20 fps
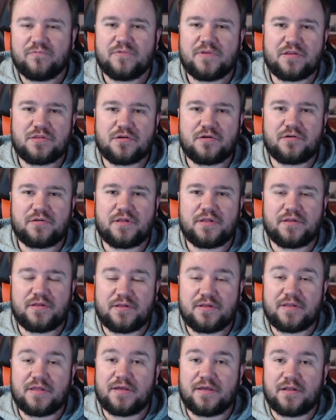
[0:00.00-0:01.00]
They certainly
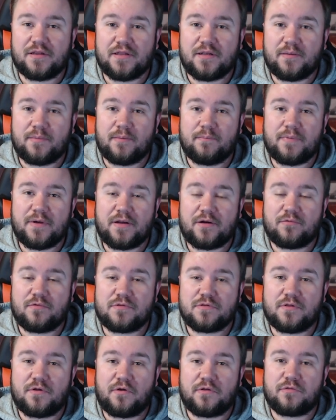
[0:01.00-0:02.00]
did get a little bit better
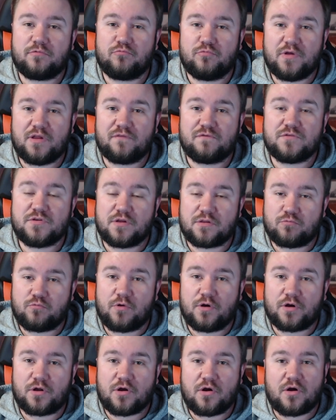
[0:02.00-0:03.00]
results with just
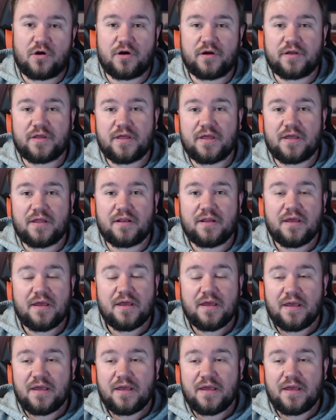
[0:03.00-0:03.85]
one car again,